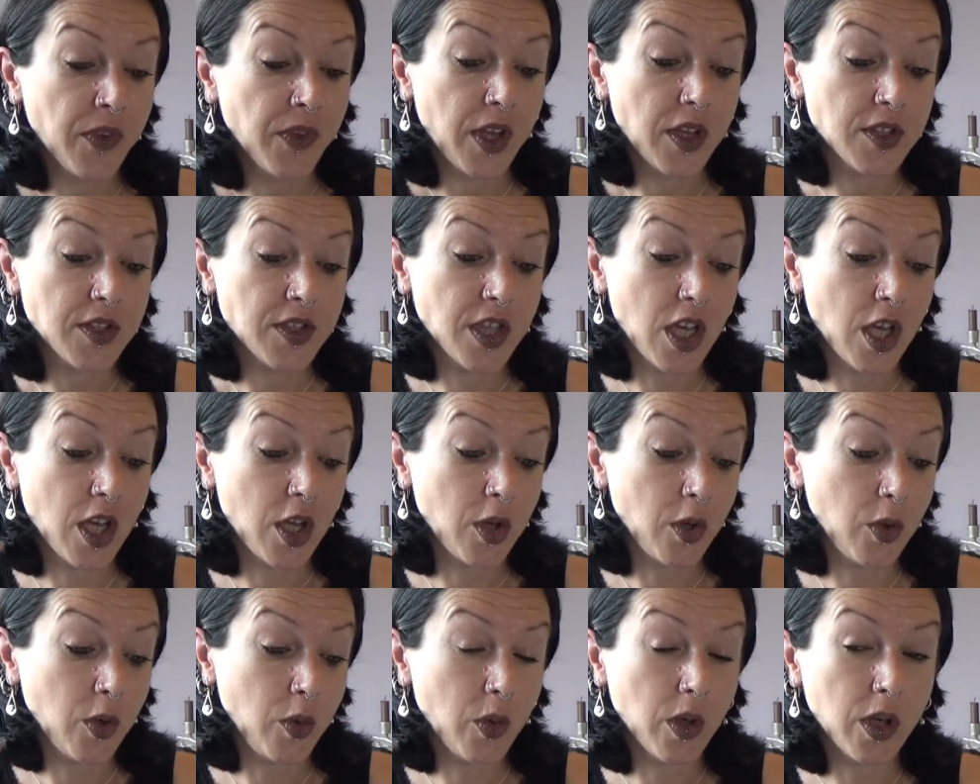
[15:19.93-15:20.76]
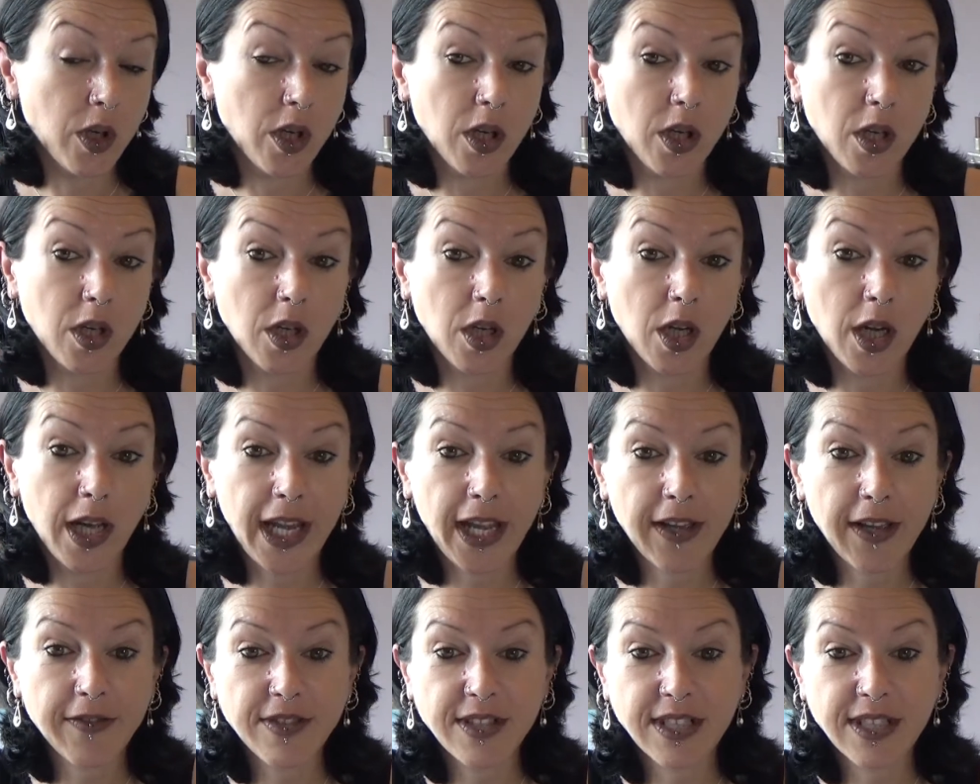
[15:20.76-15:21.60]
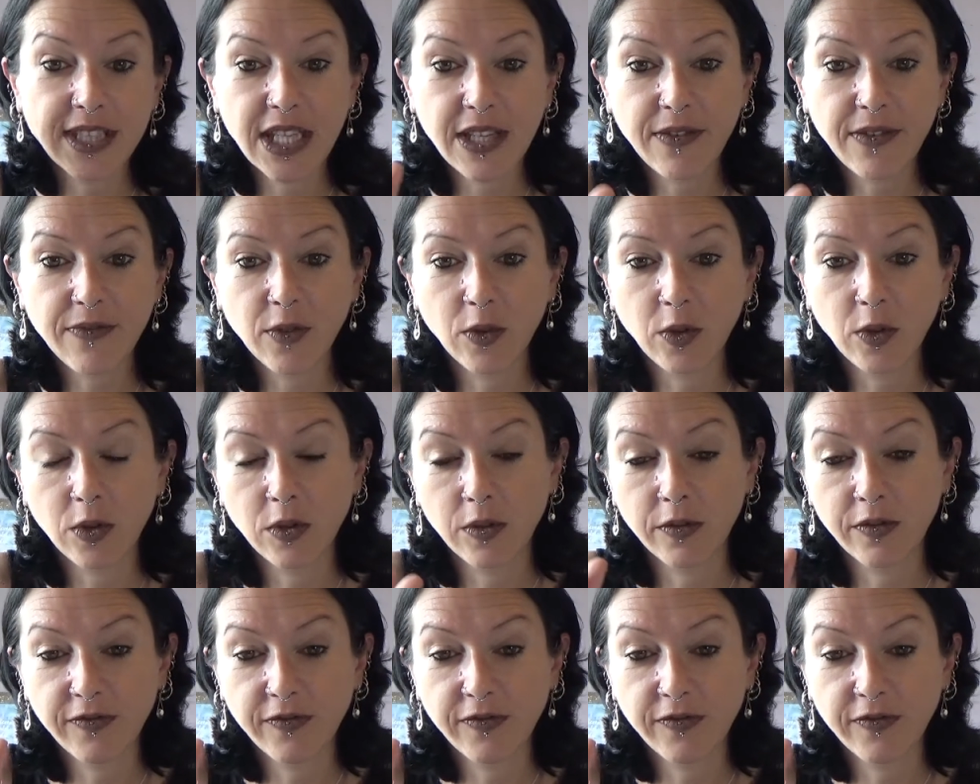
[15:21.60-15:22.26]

So I have several